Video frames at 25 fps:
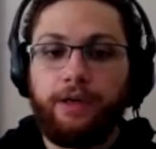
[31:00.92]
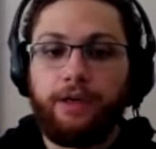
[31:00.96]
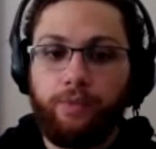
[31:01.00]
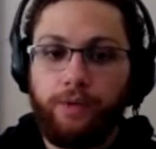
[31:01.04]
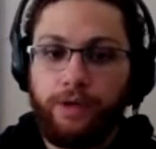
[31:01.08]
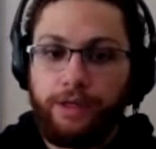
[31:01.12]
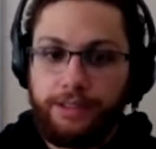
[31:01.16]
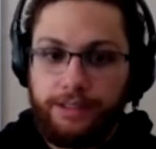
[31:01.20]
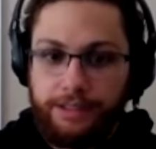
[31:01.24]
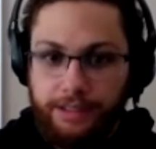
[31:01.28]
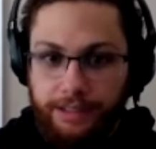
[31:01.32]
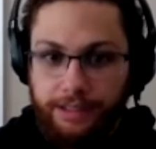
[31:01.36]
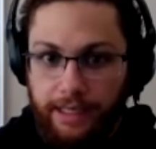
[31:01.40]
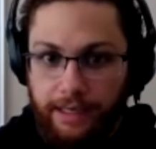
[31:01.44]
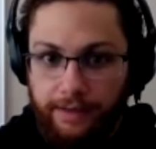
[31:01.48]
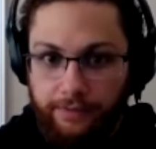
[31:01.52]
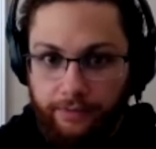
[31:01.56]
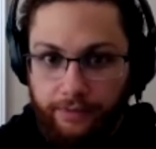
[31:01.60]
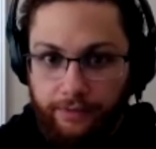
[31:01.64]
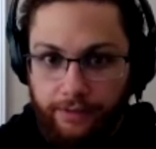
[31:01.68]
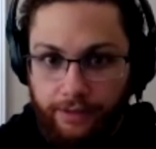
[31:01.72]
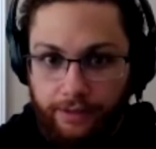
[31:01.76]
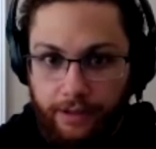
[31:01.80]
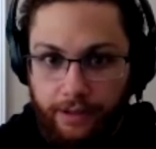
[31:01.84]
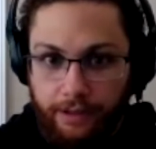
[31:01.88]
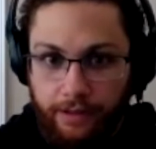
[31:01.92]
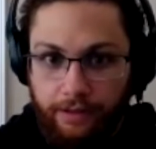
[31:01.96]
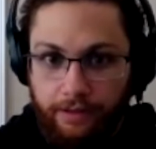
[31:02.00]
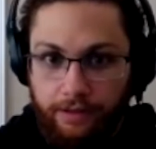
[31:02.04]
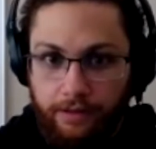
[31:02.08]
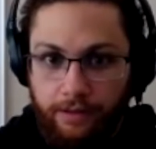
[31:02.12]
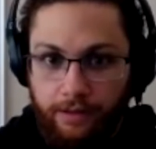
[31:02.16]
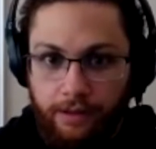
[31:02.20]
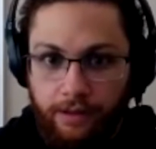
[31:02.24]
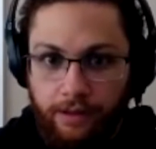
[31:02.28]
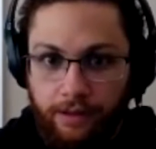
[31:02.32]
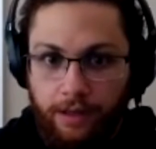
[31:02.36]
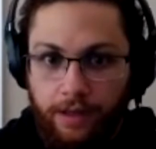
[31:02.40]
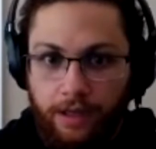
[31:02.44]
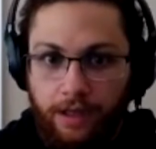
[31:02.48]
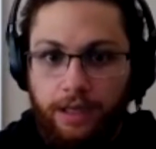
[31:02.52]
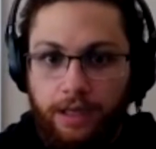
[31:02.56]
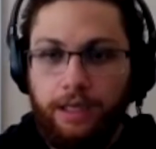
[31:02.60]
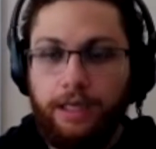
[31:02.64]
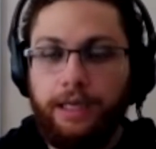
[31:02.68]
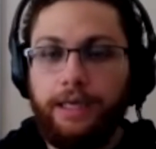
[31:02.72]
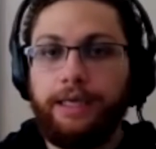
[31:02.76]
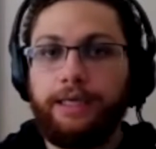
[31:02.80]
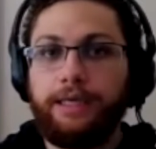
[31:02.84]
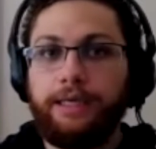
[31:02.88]
like what I see everything.
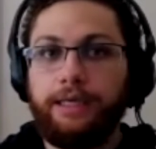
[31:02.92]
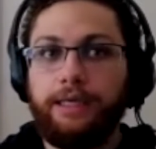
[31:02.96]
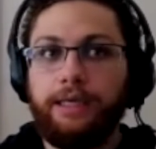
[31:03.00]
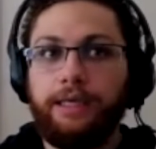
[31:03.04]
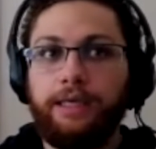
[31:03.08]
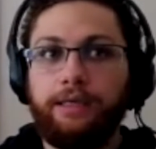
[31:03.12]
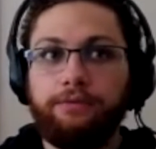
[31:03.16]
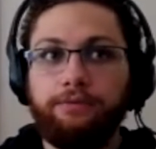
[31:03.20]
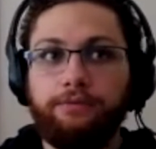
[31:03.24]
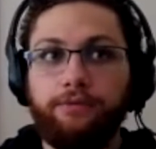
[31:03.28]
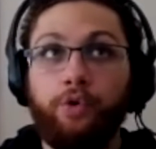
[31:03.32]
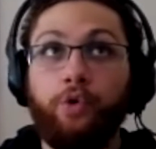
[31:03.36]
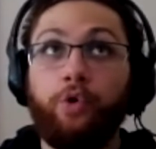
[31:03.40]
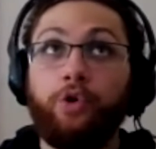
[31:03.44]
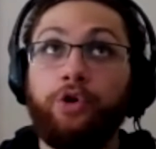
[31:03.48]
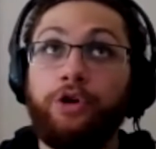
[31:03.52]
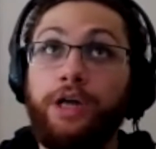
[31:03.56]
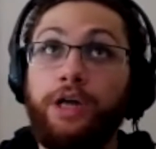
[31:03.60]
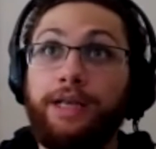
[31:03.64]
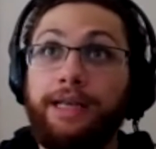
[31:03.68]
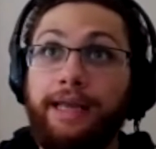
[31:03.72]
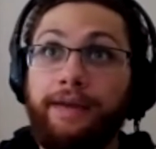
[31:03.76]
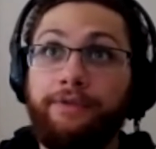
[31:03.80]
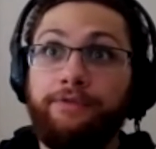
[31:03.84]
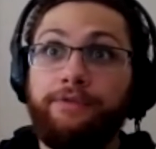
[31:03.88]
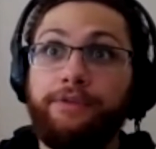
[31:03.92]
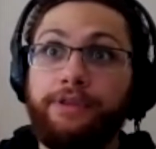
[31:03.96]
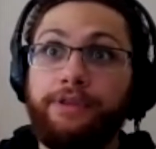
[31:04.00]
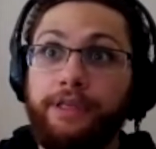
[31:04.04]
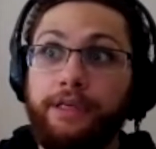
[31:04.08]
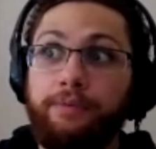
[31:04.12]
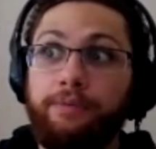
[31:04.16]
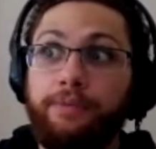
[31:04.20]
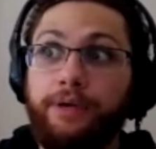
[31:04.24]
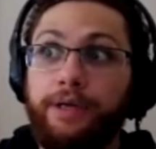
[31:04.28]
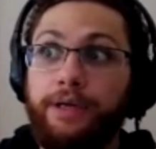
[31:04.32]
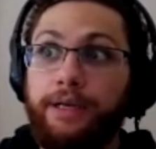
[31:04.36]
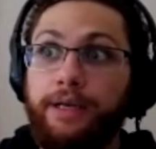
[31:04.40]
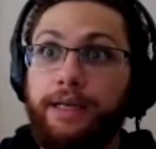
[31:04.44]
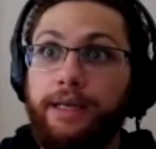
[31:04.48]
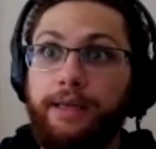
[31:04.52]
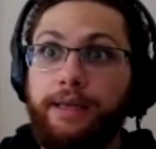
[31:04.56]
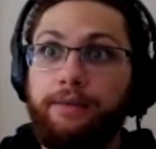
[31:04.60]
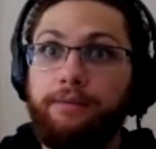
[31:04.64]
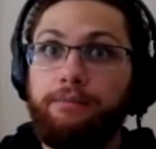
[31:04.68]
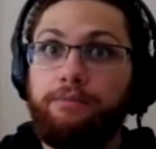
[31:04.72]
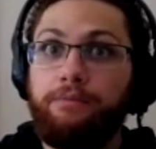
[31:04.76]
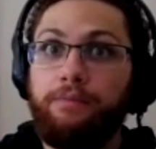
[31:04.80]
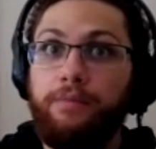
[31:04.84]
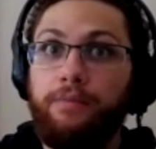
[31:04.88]
Like, or not everything, but
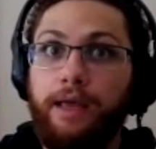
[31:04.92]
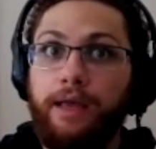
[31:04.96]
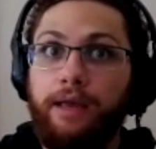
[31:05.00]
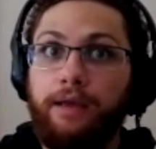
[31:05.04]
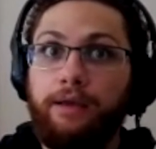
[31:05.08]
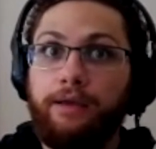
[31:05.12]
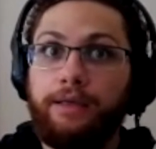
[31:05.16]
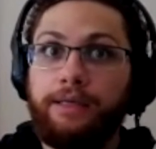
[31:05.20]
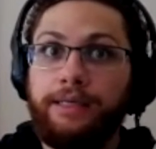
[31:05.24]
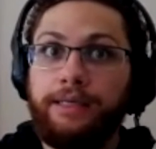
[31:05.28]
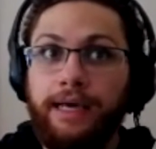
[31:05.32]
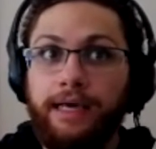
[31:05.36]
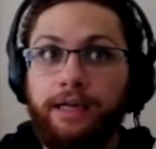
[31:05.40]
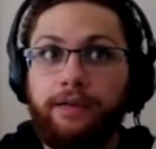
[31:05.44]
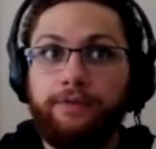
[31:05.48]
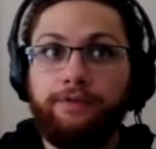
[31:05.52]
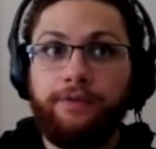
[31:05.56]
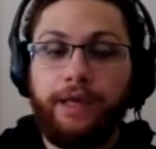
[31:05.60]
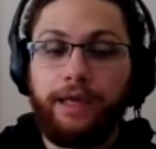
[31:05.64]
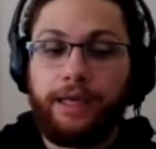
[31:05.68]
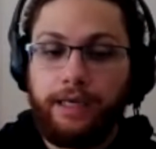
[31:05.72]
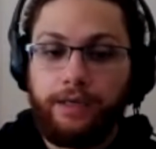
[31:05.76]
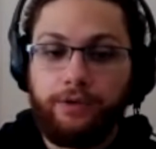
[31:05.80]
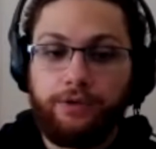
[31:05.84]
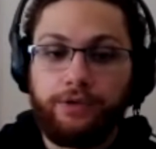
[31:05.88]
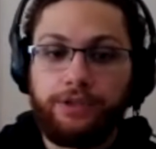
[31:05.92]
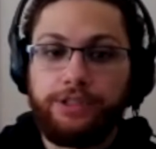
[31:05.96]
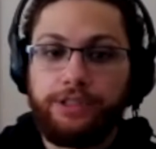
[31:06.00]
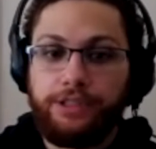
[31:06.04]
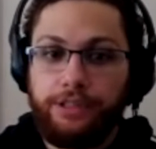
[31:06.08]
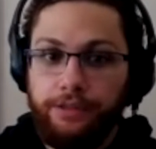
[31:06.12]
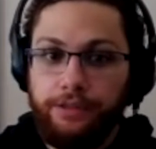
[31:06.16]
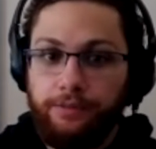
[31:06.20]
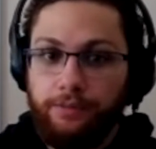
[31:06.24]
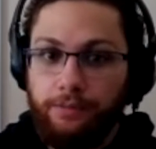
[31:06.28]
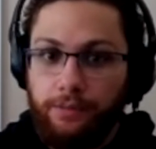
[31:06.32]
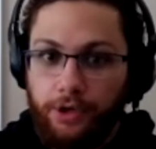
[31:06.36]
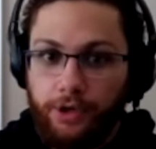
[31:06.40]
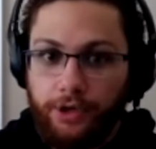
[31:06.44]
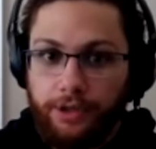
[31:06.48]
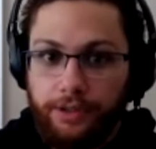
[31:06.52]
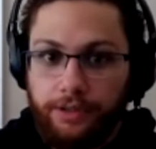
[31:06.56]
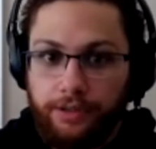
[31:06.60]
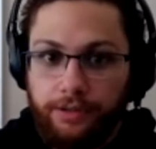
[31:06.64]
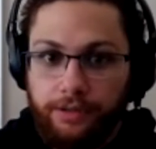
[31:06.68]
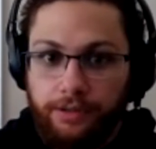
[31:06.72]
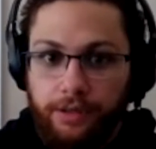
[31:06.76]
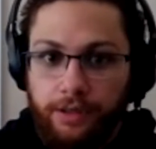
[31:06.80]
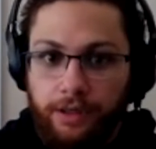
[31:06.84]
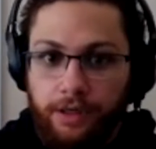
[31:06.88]
kind of like I would see the
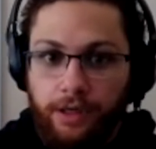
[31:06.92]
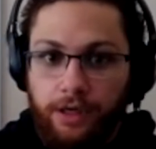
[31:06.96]
market.